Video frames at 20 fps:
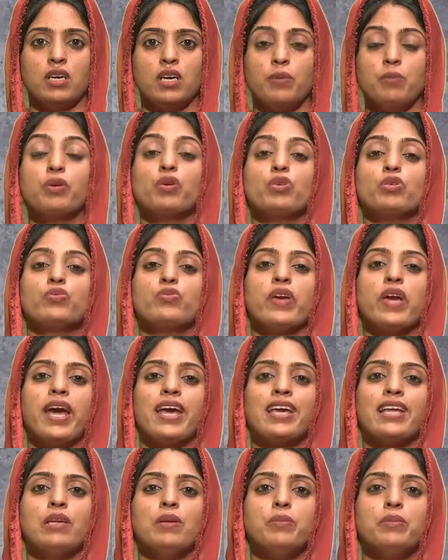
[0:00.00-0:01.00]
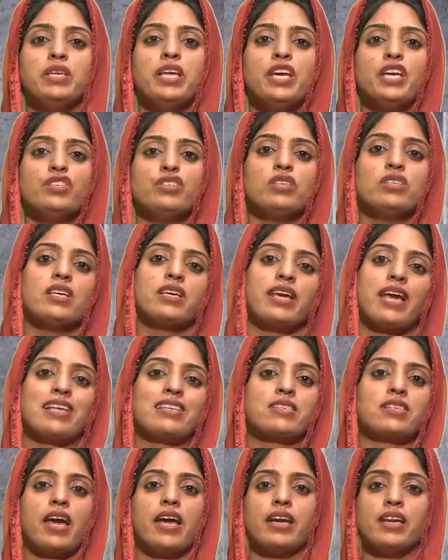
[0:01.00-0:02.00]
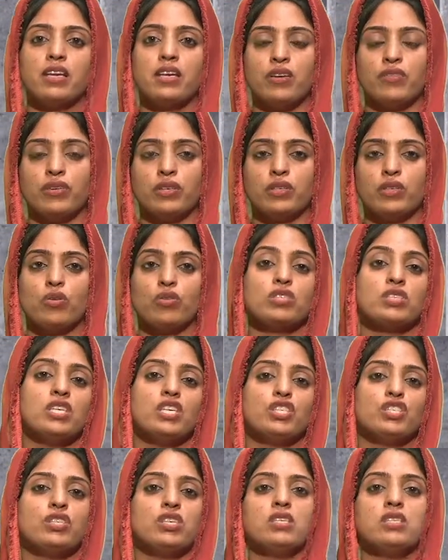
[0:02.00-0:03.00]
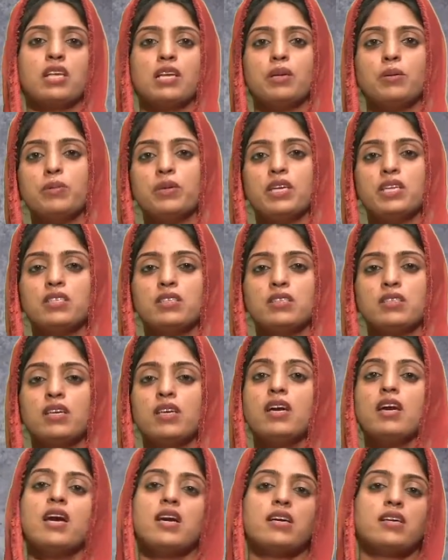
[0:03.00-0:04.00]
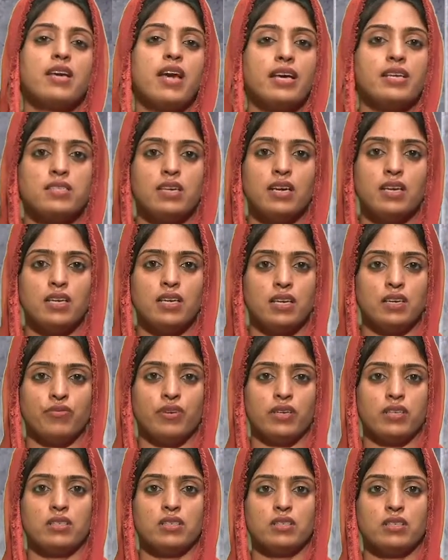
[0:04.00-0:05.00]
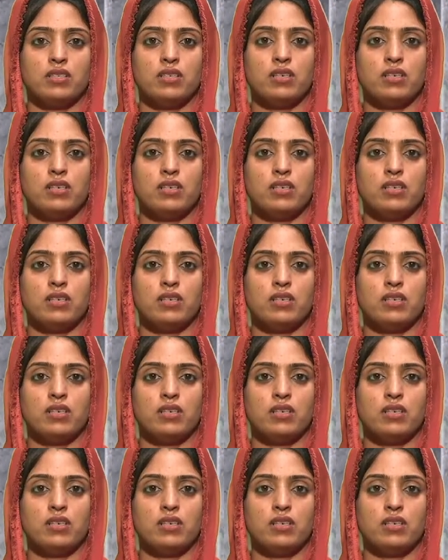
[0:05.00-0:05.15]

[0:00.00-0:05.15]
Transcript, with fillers: because we are eliminating the cascading effect or GST is eliminating the cascading effect.